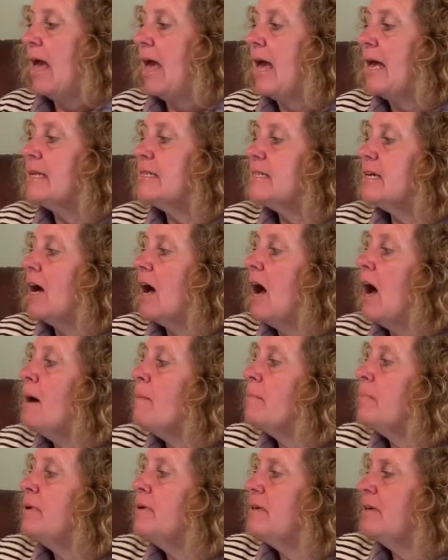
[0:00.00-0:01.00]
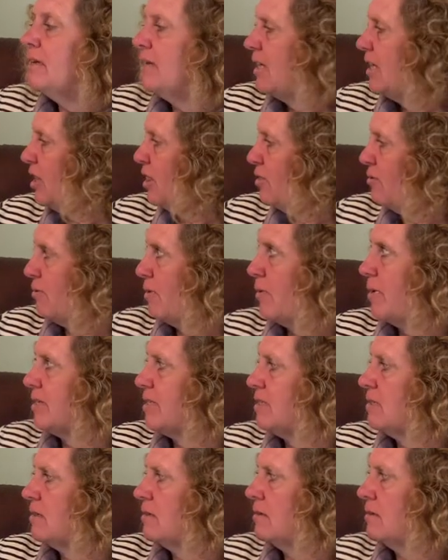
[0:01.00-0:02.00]
And up he threw
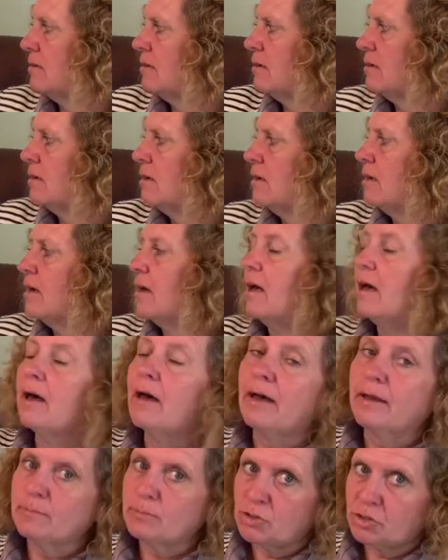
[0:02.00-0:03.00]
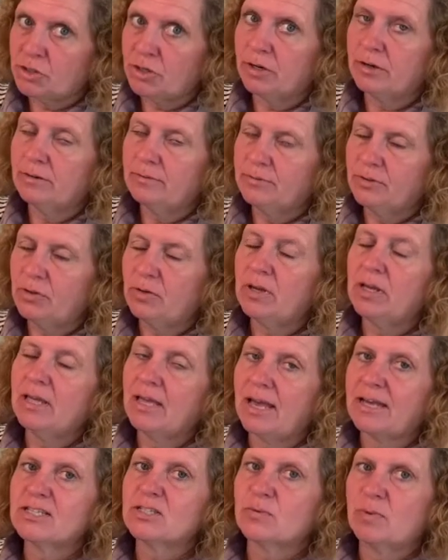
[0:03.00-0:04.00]
it. I'm sure you can
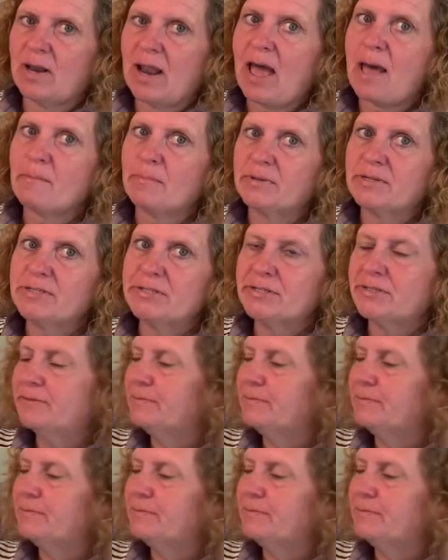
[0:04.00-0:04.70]
guess what happened.